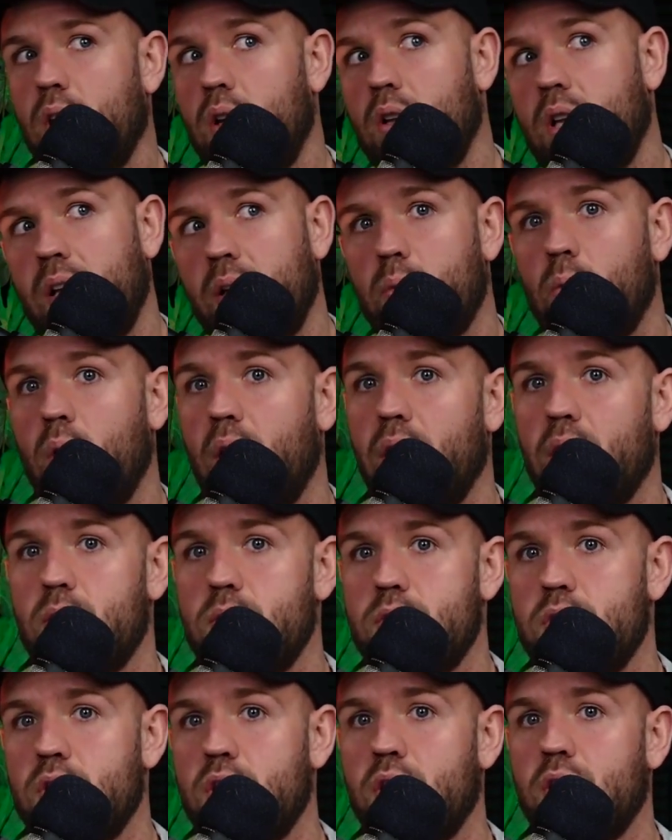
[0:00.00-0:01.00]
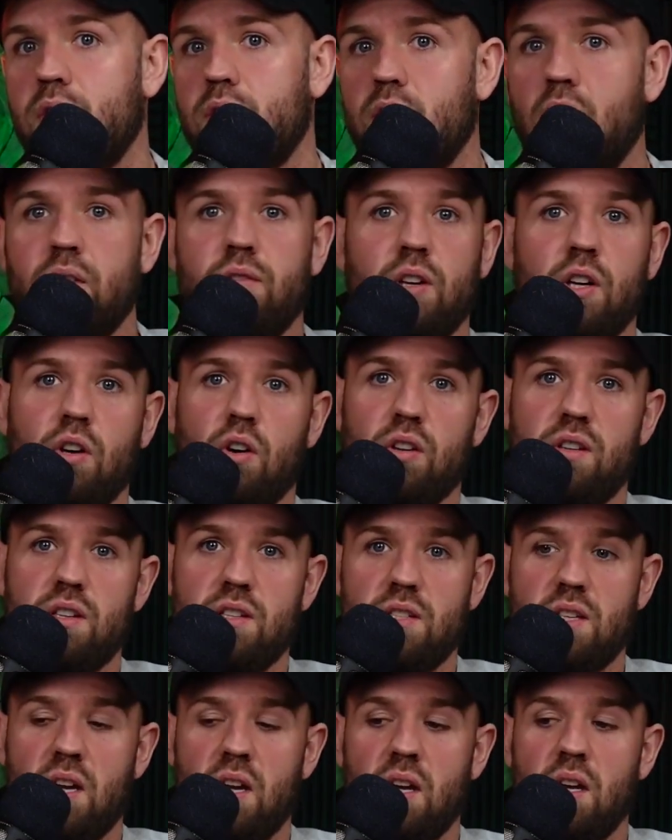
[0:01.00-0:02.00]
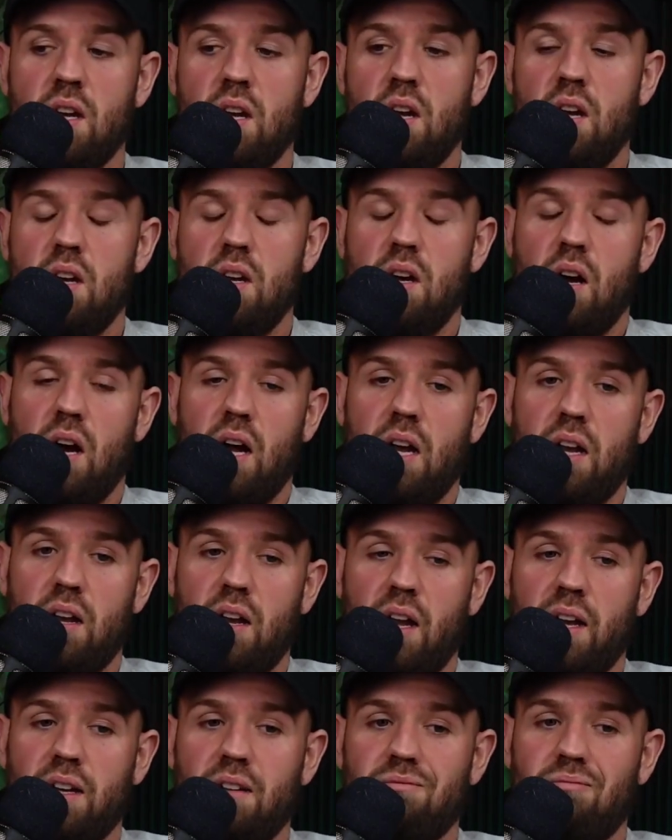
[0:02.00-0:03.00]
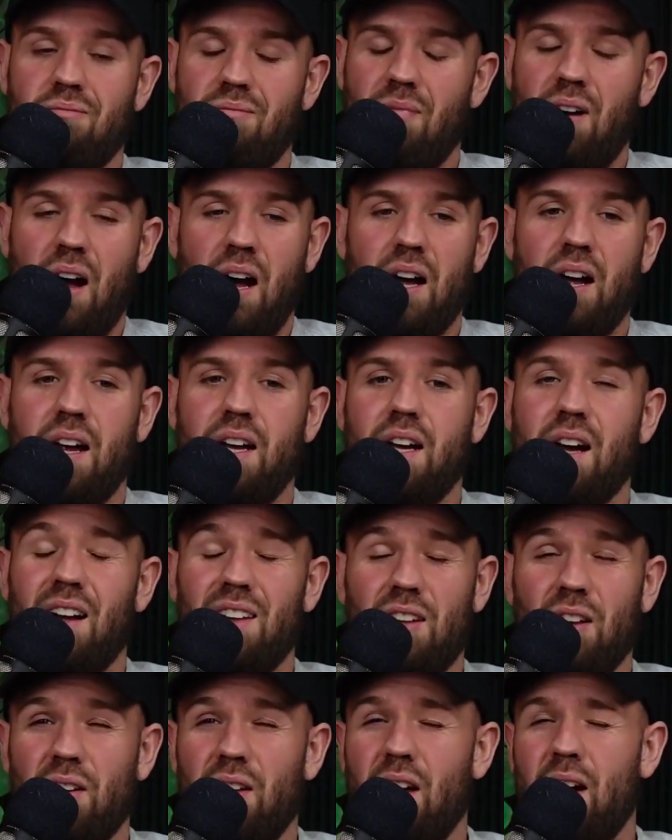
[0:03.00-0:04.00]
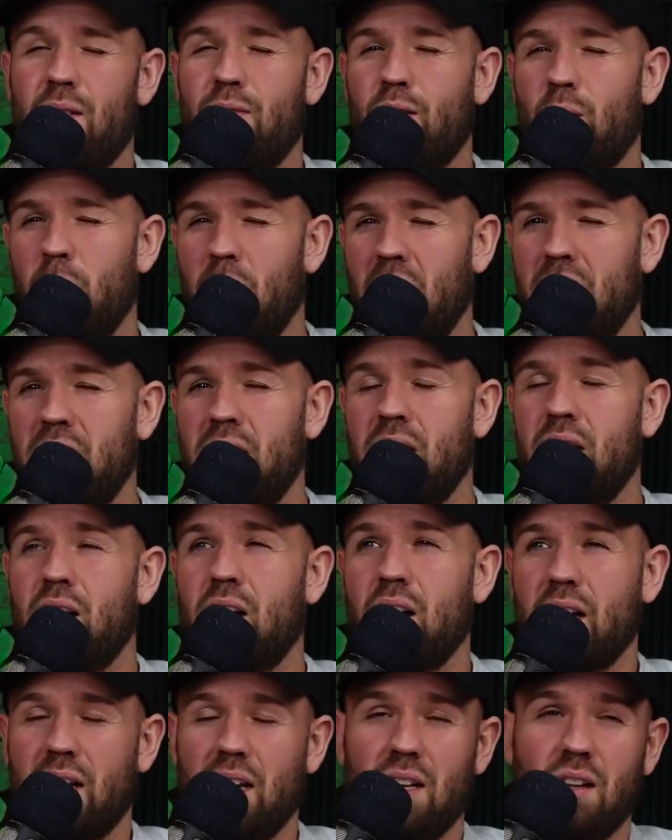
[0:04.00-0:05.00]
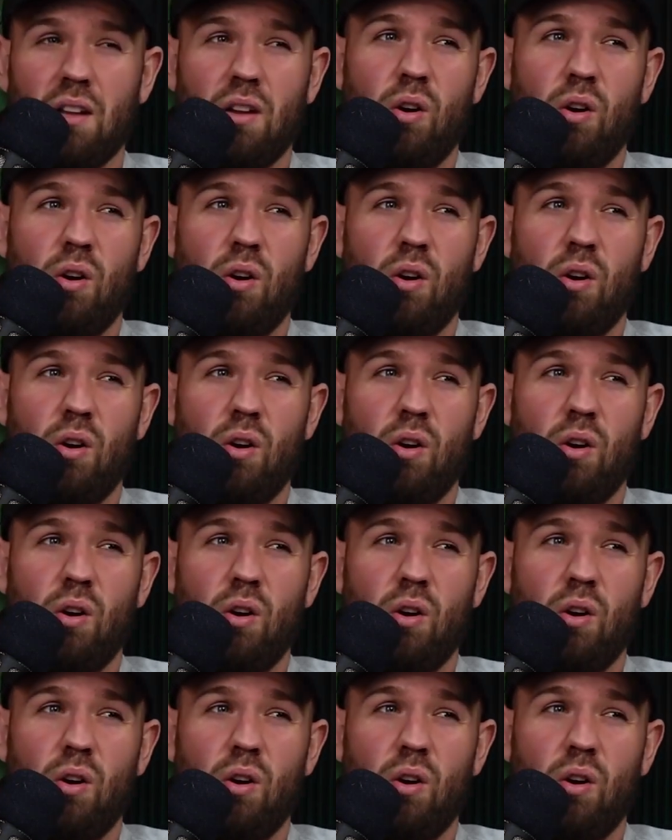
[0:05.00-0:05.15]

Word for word: Like, what else have you, have you got to say? And like, I think I'd done that for about a year. I gained a